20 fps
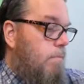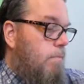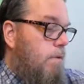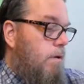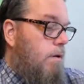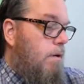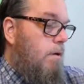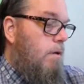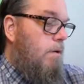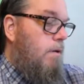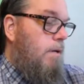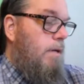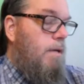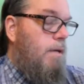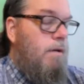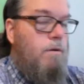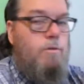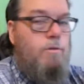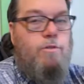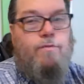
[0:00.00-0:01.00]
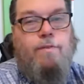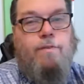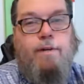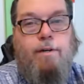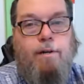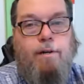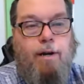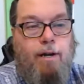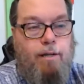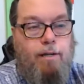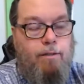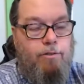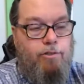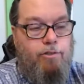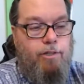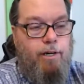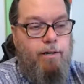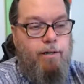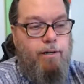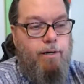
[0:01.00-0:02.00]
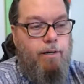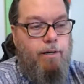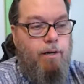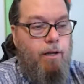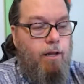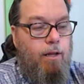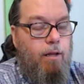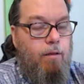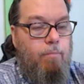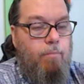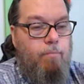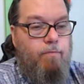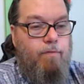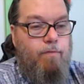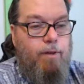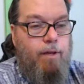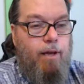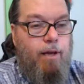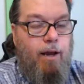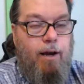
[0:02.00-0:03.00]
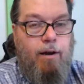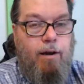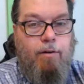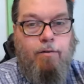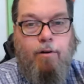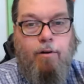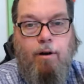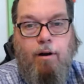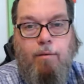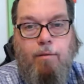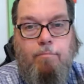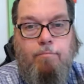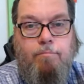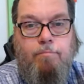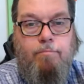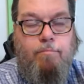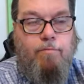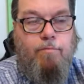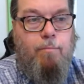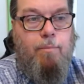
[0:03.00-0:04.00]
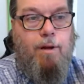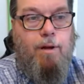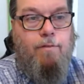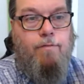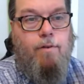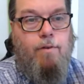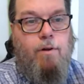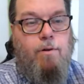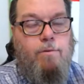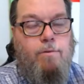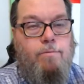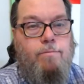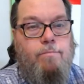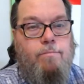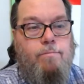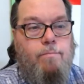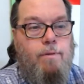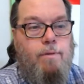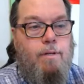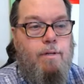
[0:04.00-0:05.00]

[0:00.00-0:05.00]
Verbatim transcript: uh, ecosphere, I can share it via AirDrop from my phone